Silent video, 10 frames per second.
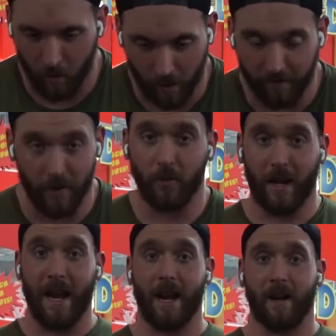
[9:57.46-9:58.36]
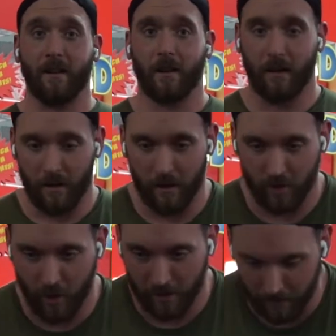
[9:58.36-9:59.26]
or if you can,
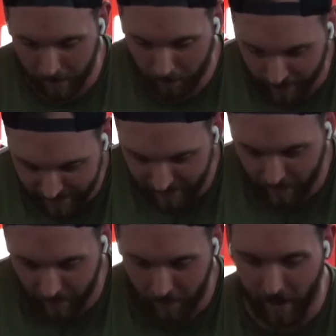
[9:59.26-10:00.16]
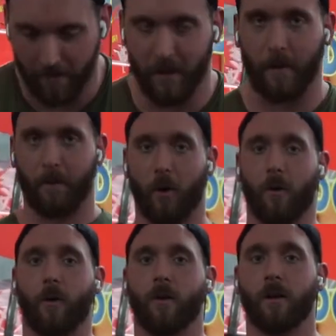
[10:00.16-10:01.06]
just like place it on the bottom and then
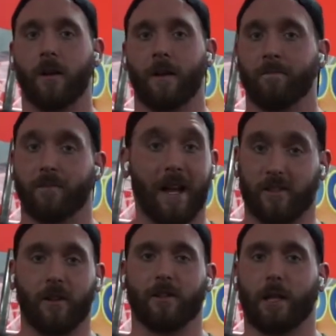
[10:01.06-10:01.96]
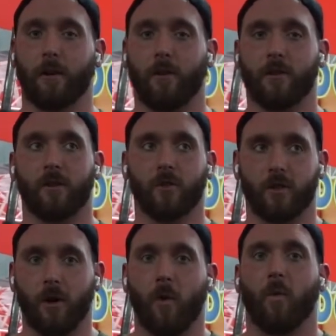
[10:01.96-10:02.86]
pull, that's good too. You just
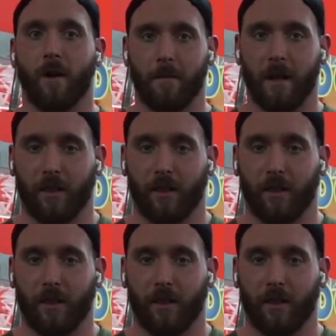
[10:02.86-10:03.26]
don't want to be